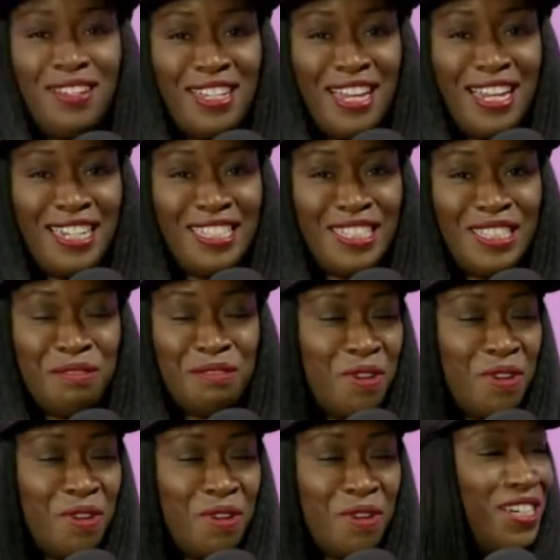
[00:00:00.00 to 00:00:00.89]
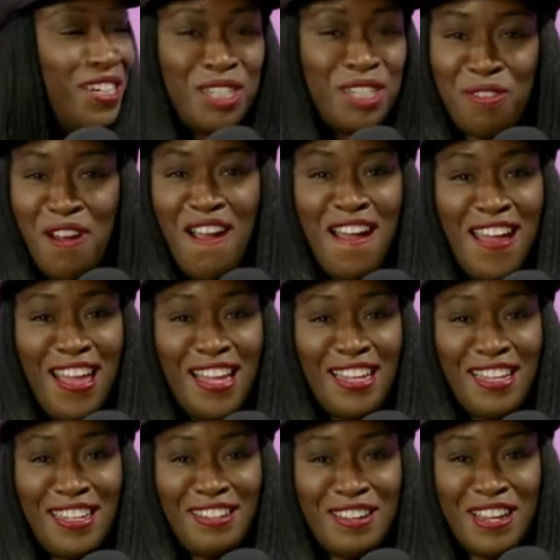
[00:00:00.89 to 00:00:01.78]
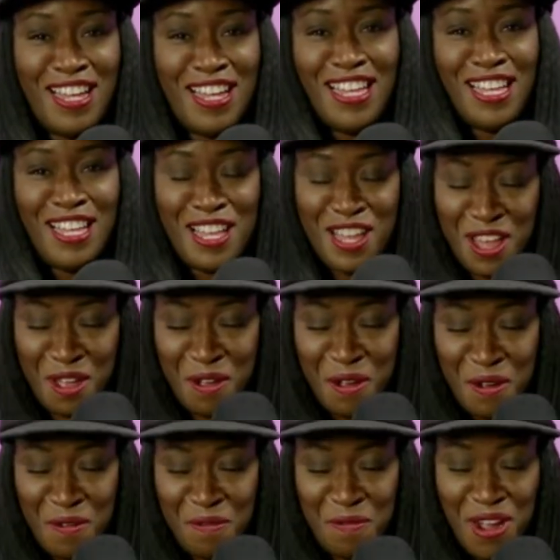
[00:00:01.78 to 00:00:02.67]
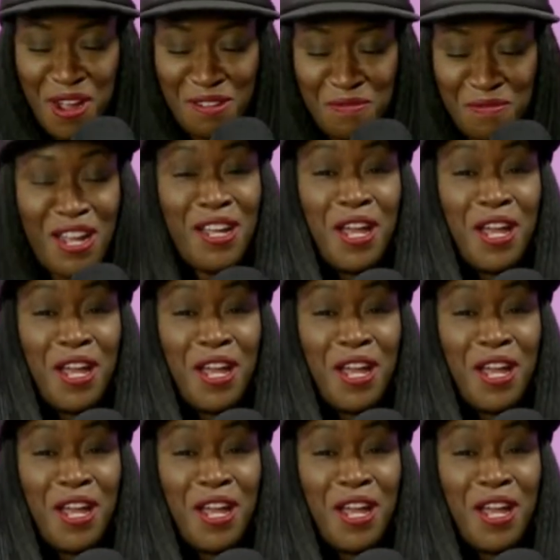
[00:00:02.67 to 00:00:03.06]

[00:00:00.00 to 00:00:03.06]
yes, we're gonna try. we're